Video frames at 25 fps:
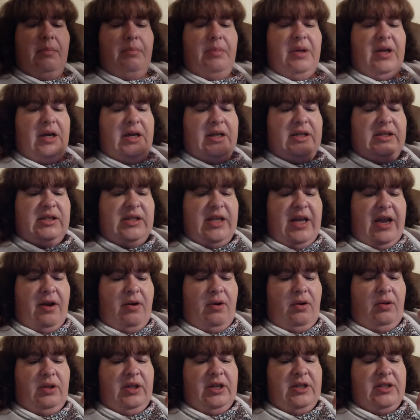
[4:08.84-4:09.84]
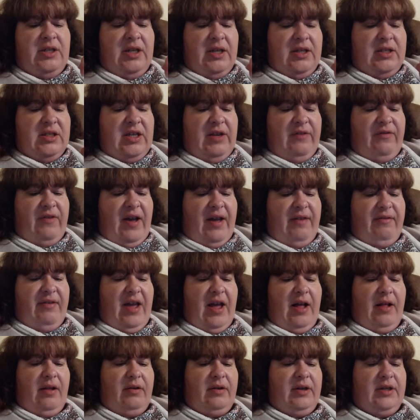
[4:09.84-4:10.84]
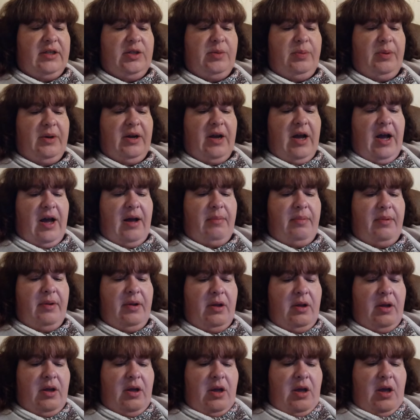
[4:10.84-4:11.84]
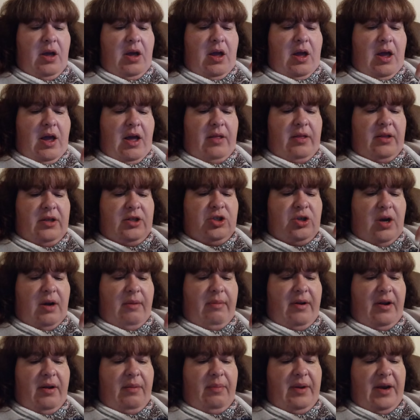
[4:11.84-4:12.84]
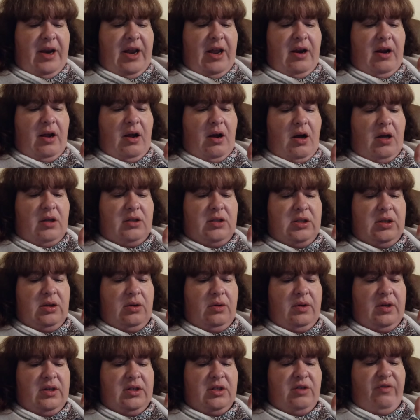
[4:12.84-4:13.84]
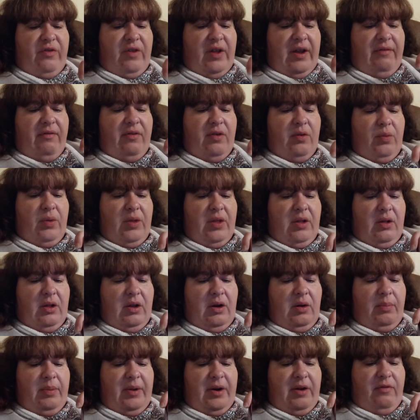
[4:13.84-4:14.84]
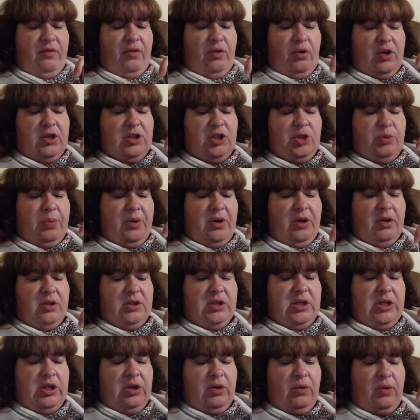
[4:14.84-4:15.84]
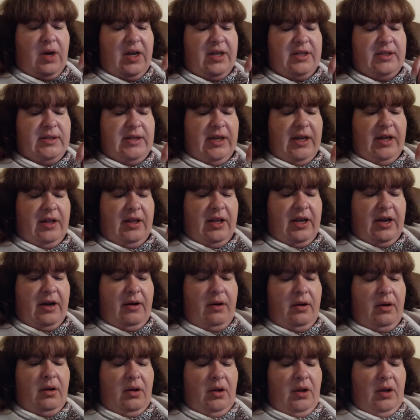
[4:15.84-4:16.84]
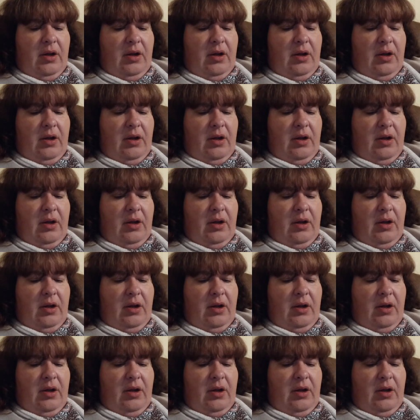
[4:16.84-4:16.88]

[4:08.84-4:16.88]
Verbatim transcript: because they are only 65 calories per cup. And the strawberry banana also is flavored with a little bit of orange pearls too I see in there.